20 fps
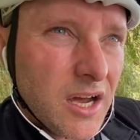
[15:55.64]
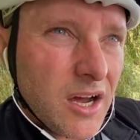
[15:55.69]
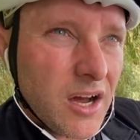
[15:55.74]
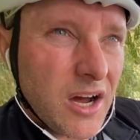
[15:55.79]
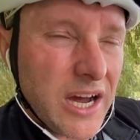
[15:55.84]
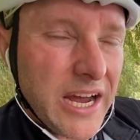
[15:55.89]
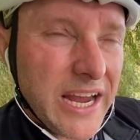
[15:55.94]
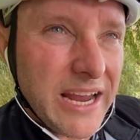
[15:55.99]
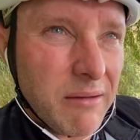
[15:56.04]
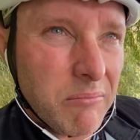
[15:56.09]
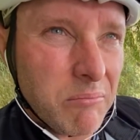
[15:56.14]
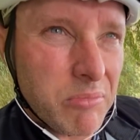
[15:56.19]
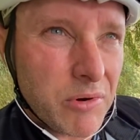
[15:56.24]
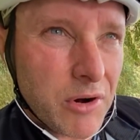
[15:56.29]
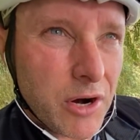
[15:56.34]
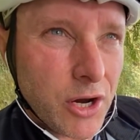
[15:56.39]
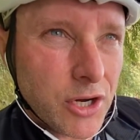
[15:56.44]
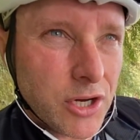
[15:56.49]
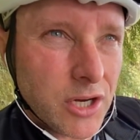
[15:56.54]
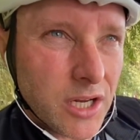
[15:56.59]
I am
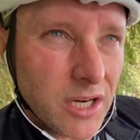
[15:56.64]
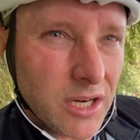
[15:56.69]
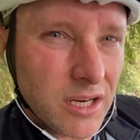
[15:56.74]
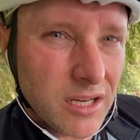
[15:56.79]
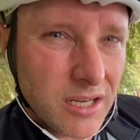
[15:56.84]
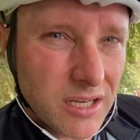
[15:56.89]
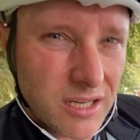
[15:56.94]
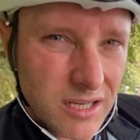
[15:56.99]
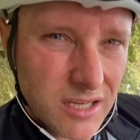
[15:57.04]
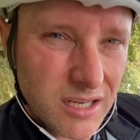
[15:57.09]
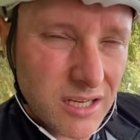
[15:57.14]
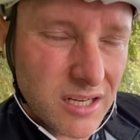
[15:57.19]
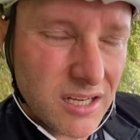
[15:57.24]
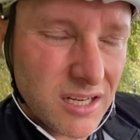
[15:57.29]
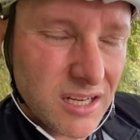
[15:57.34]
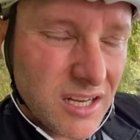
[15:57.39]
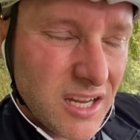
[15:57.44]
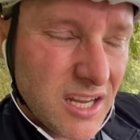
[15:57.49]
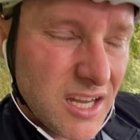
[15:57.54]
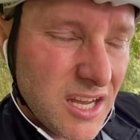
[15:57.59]
broken.
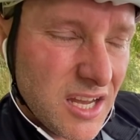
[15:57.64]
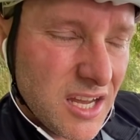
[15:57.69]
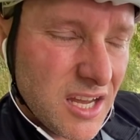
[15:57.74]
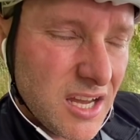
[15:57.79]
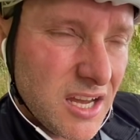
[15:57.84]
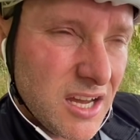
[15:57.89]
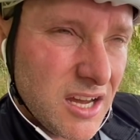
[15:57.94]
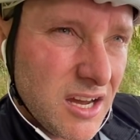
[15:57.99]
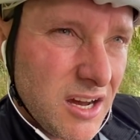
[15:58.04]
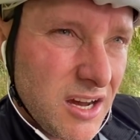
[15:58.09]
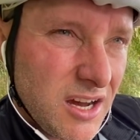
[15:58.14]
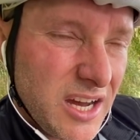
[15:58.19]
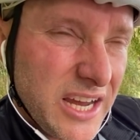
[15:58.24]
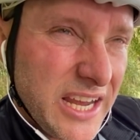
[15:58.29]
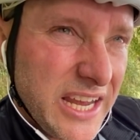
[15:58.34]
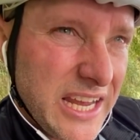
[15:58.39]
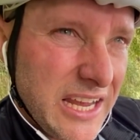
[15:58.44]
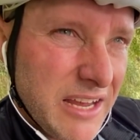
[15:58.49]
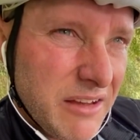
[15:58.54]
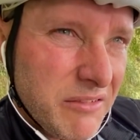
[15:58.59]
I
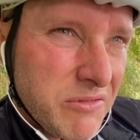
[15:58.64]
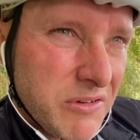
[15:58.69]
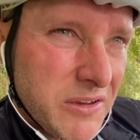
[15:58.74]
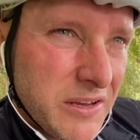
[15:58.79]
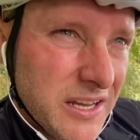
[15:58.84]
have